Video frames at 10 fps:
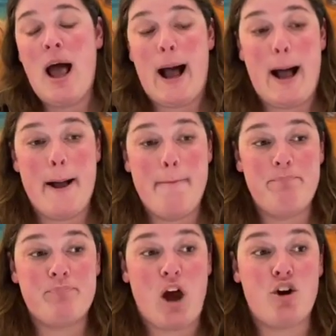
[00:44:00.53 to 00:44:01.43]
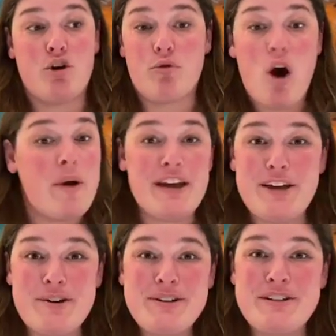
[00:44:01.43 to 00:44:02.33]
A growing
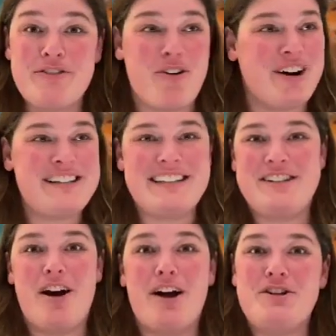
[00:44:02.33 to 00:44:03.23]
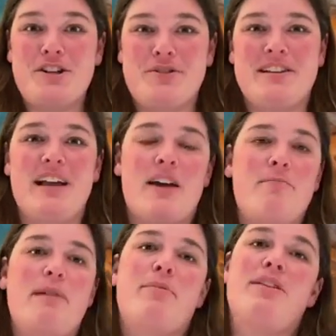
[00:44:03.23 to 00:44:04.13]
use, of course, is dog chews. A lot of
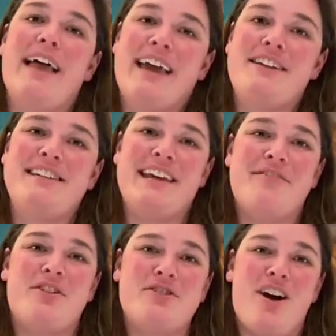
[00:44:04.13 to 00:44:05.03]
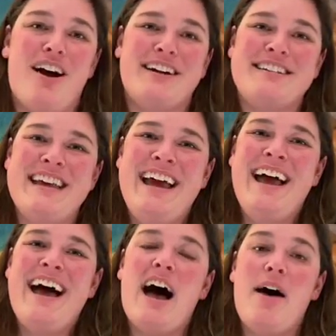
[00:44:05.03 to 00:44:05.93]
people like to give their dogs
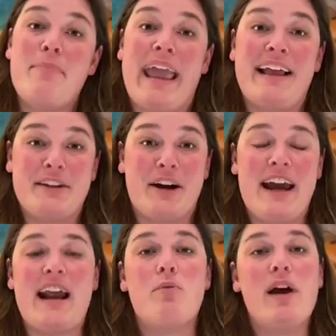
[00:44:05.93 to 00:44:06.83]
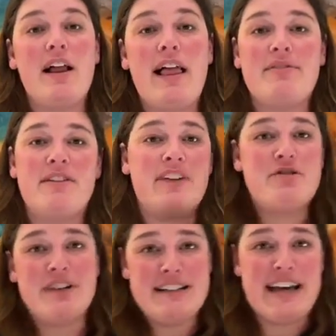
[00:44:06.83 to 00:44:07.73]
antler, and the
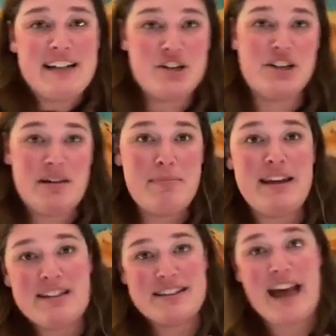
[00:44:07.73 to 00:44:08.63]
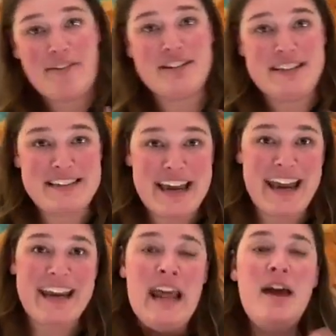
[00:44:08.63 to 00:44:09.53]
veterinary technician in me does have to
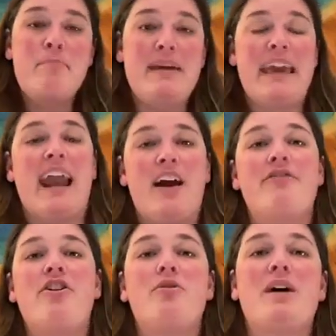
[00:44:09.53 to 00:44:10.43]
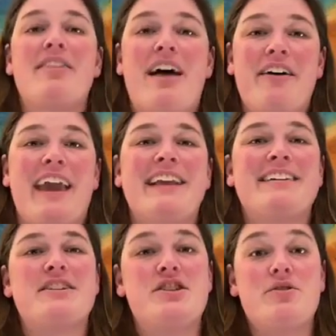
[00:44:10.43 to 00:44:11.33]
state, be careful with elk
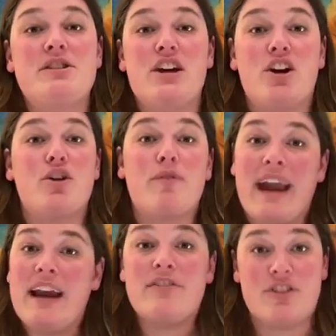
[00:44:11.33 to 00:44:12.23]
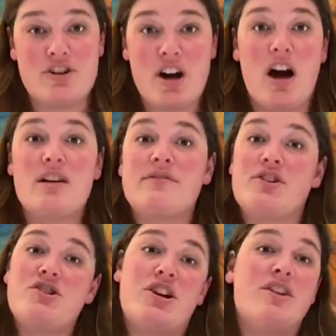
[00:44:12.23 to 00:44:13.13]
antler chews. They're great for dogs for
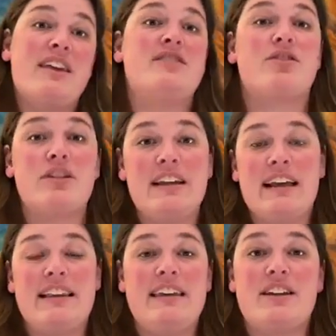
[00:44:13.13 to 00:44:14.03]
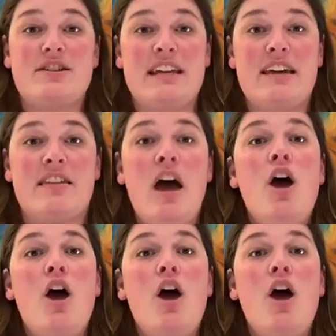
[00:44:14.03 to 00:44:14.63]
sure. They certainly clean their teeth,